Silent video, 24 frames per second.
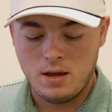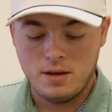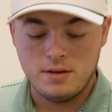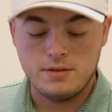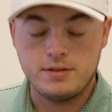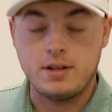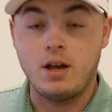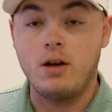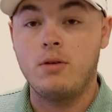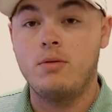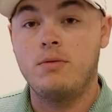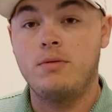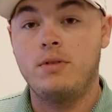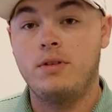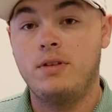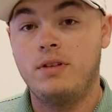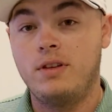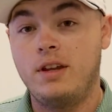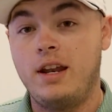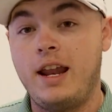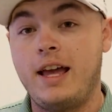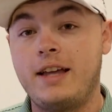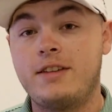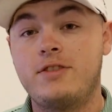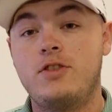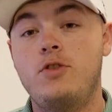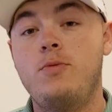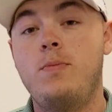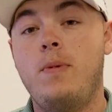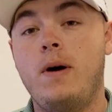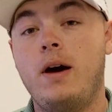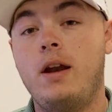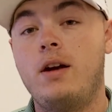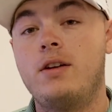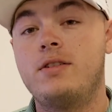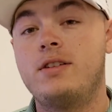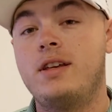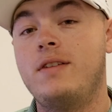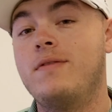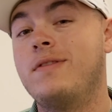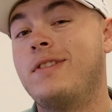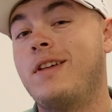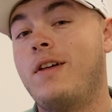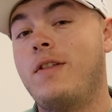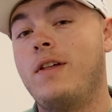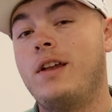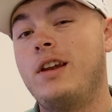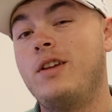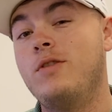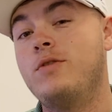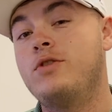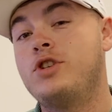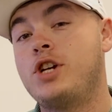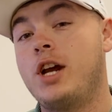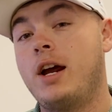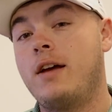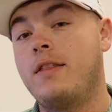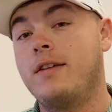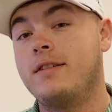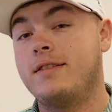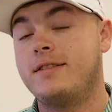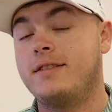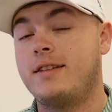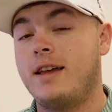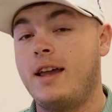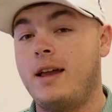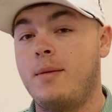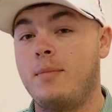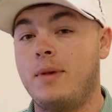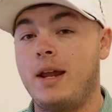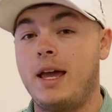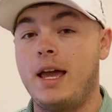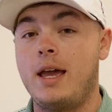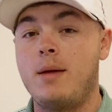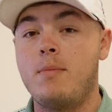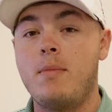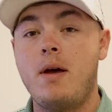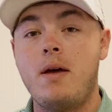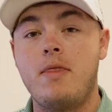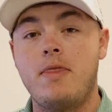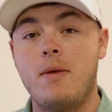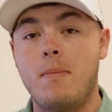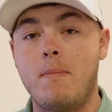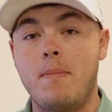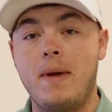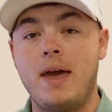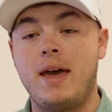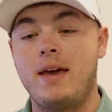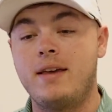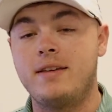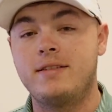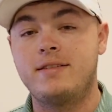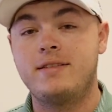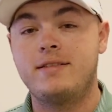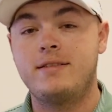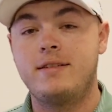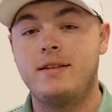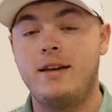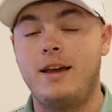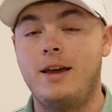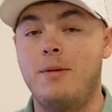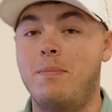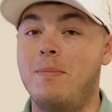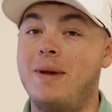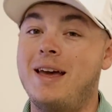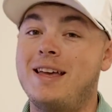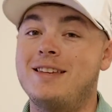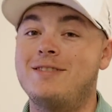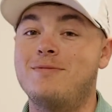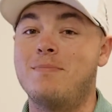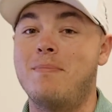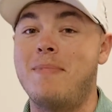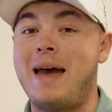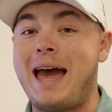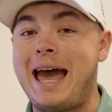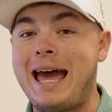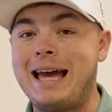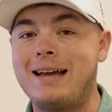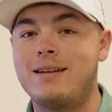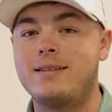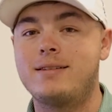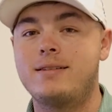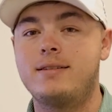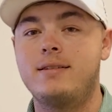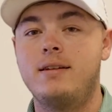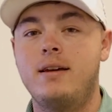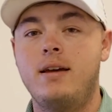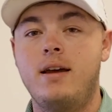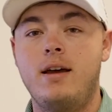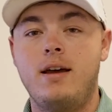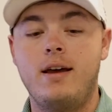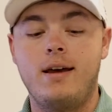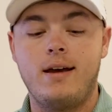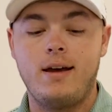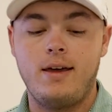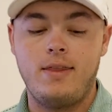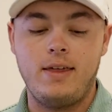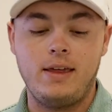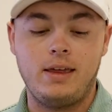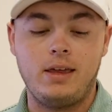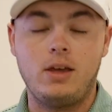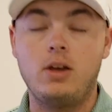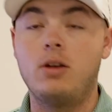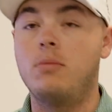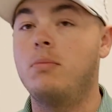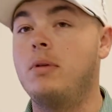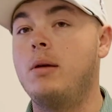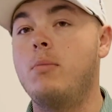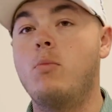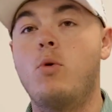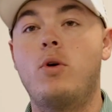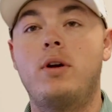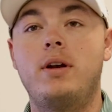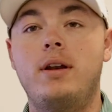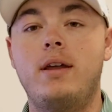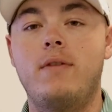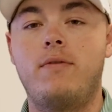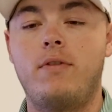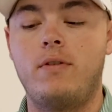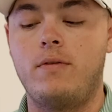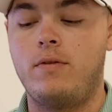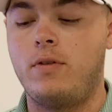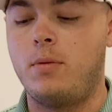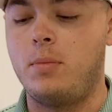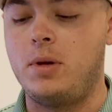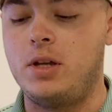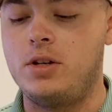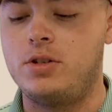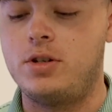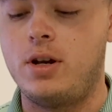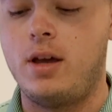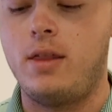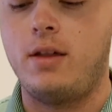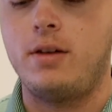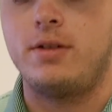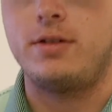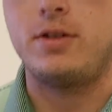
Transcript: So the next two putters, even though they do share the same name, the Mez and Mez Max, they couldn't be more different from each other.